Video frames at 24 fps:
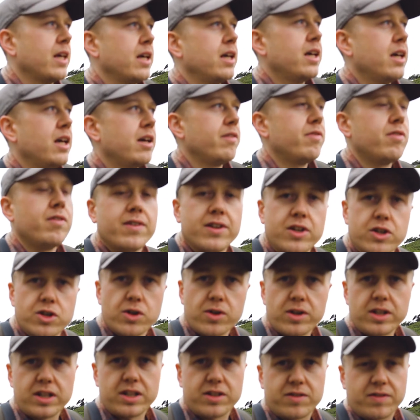If you've
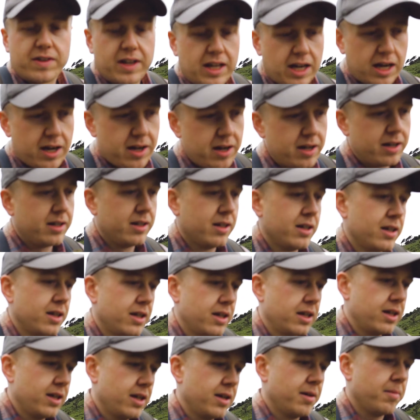enjoyed this video,
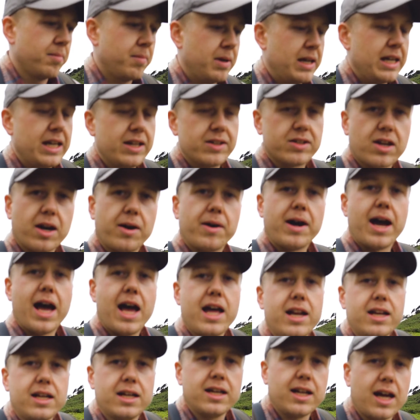please go
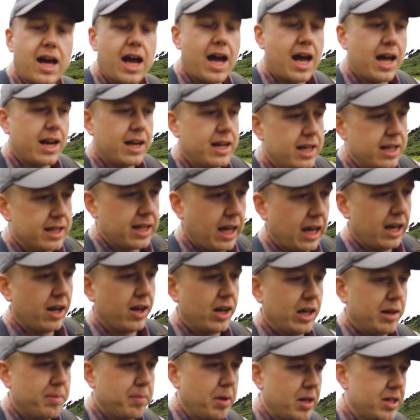ahead and hit that
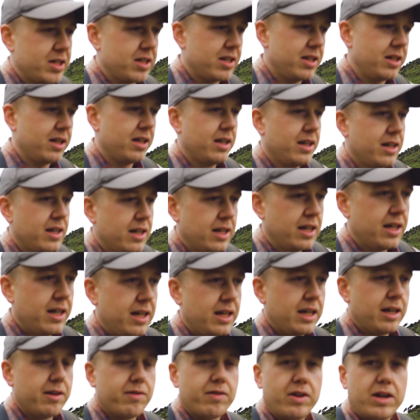like button.
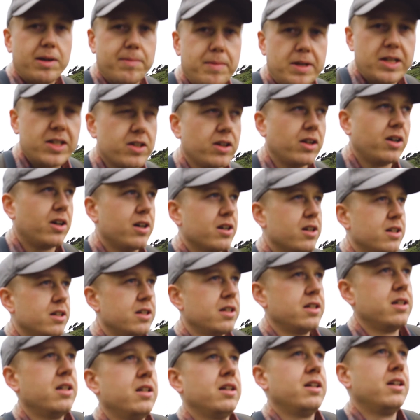It really means a lot.
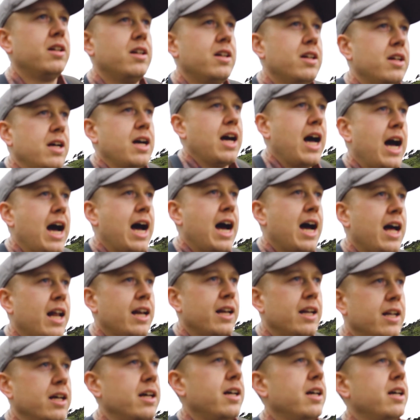
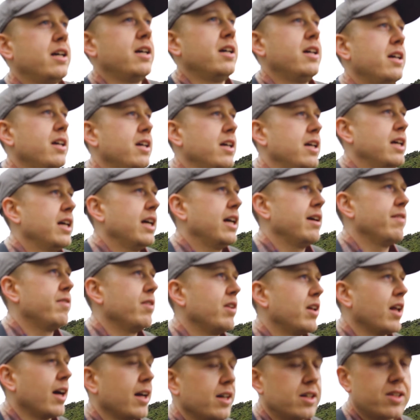And if you'd
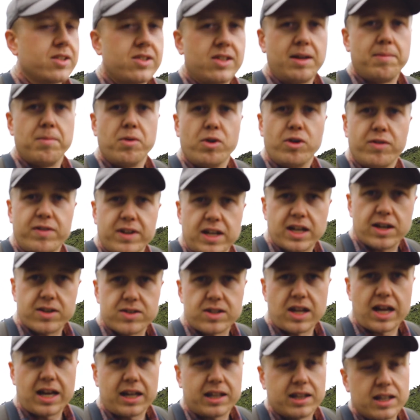like to see more videos
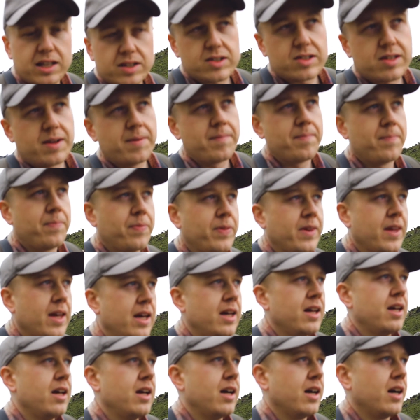like this,
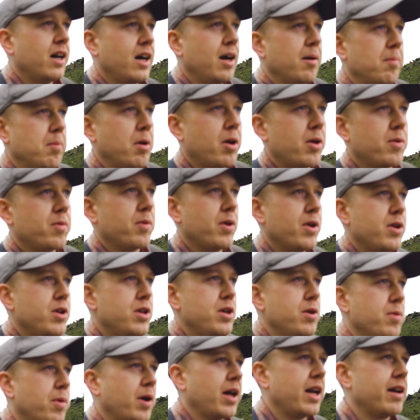I upload a
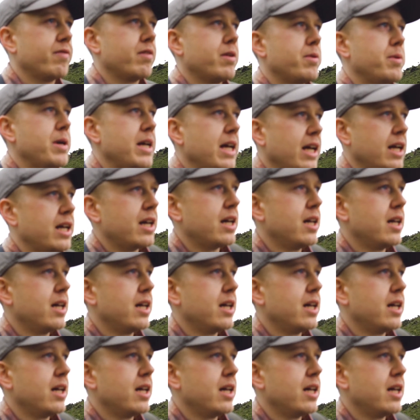new one every week.